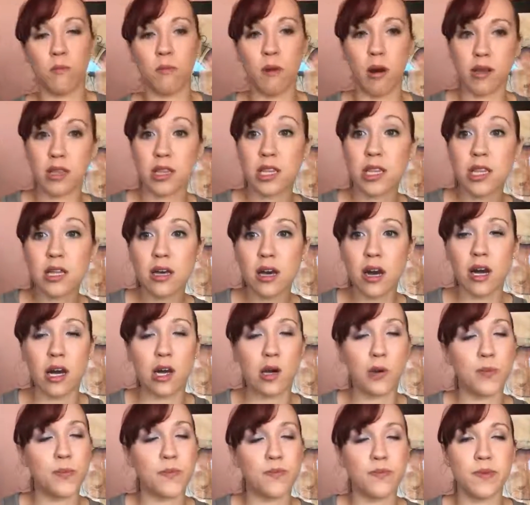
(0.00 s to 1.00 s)
monthly,
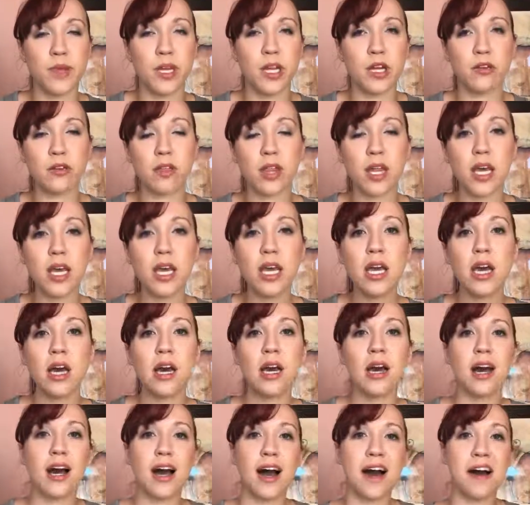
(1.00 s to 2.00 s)
yearly,
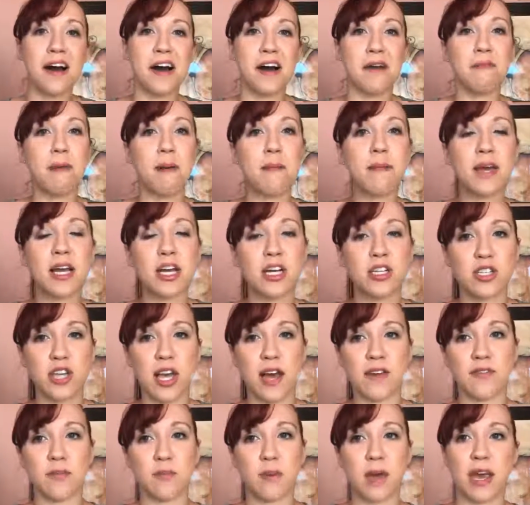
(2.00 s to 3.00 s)
because
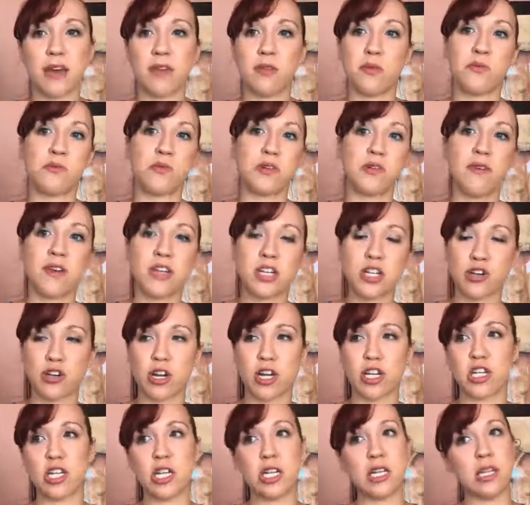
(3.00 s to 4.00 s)
you have to pay the
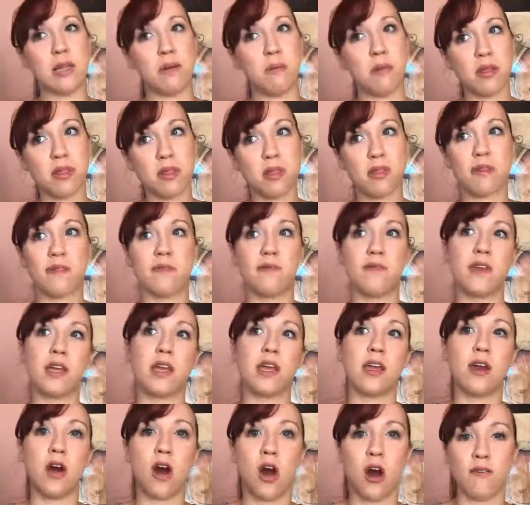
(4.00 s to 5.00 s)
registration, the monthly
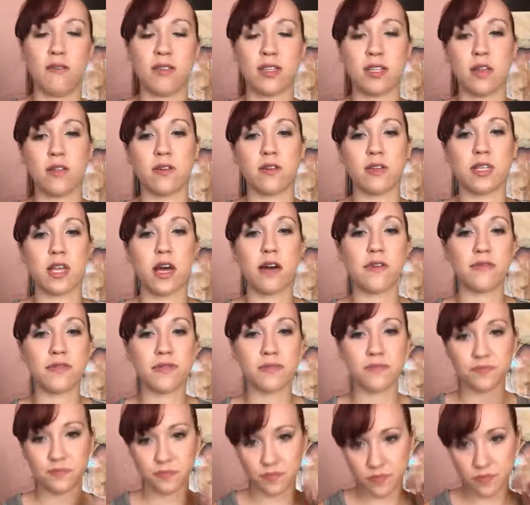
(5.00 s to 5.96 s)
fee, all this other stuff.